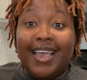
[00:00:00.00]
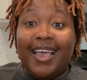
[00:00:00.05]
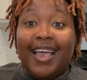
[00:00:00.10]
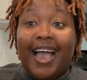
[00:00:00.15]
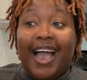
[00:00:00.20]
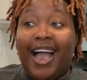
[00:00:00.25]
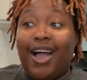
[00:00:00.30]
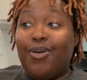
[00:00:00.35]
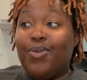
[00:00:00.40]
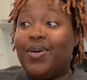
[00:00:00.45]

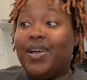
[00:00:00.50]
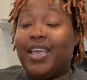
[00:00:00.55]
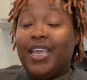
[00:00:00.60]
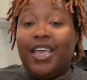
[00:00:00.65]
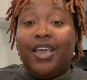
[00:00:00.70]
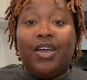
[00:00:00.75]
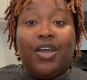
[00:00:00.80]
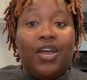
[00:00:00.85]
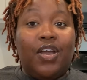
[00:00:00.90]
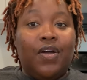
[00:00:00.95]
I would
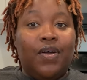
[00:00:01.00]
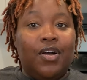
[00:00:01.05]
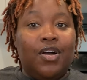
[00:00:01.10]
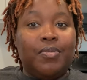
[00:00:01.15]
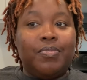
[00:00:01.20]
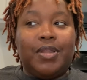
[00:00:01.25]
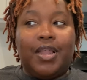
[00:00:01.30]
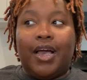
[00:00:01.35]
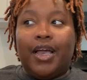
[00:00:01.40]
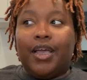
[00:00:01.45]
hit her
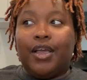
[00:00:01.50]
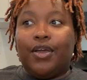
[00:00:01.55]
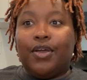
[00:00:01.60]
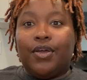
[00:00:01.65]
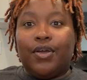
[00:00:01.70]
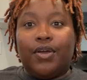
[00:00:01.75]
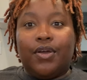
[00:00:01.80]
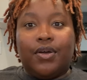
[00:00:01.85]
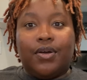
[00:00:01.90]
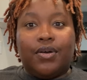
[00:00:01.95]
up like,
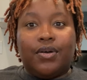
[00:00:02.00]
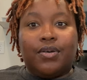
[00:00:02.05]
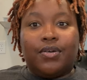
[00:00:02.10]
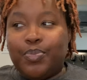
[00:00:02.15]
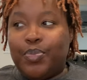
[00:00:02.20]
girl,